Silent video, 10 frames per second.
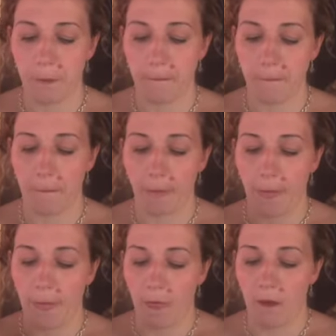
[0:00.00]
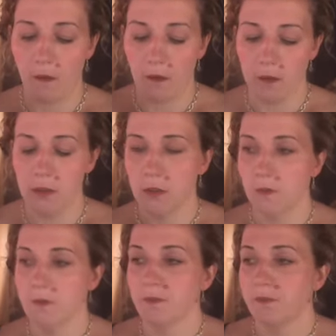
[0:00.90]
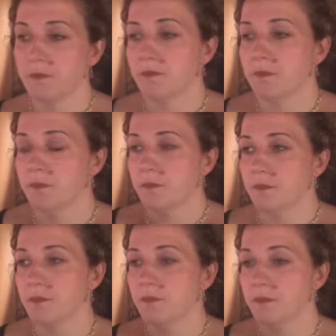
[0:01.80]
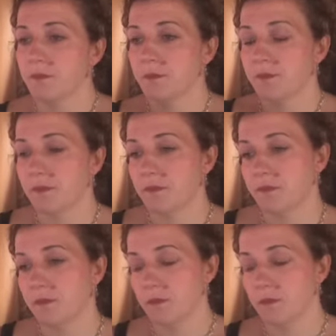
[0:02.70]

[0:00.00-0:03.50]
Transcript: No one is speaking in this clip.